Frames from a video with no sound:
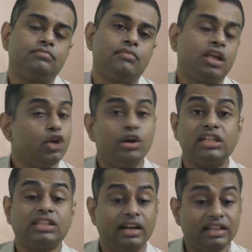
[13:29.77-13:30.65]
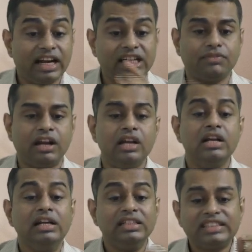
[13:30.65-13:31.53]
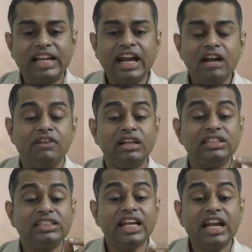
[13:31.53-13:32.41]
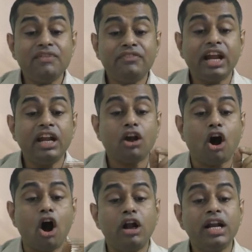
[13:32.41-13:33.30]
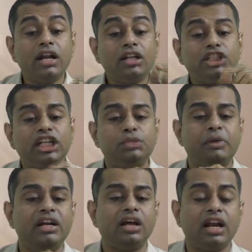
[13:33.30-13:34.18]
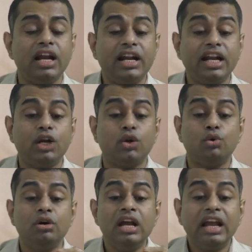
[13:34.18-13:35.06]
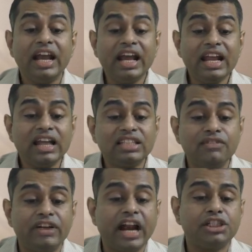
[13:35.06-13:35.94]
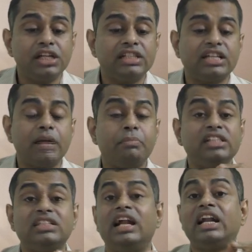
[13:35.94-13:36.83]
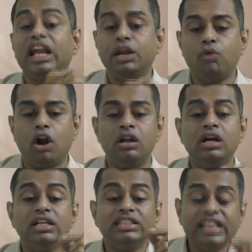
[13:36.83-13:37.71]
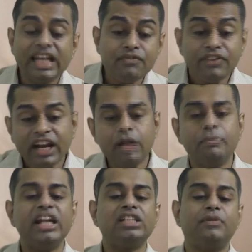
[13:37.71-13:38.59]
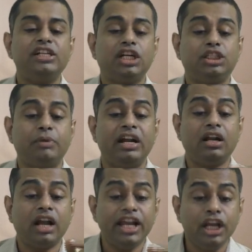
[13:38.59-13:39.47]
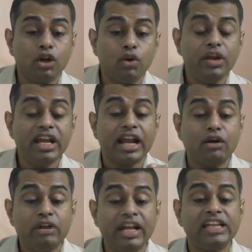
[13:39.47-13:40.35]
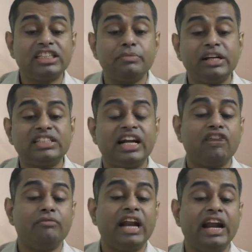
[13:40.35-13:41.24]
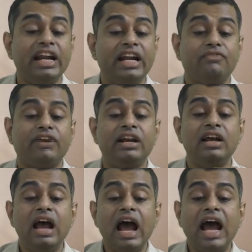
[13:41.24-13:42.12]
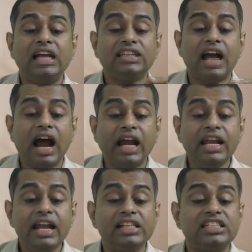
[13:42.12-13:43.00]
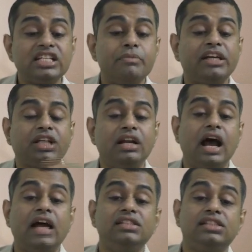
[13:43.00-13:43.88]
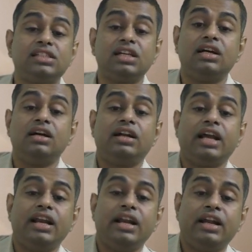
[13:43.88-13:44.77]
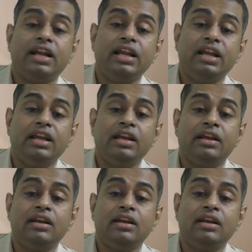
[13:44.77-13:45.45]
You understand? That is one. Second one, significant auditor judgment relating to areas in financial statements that involved significant management judgment, including accounting estimates that have been identified as high estimation uncertainty.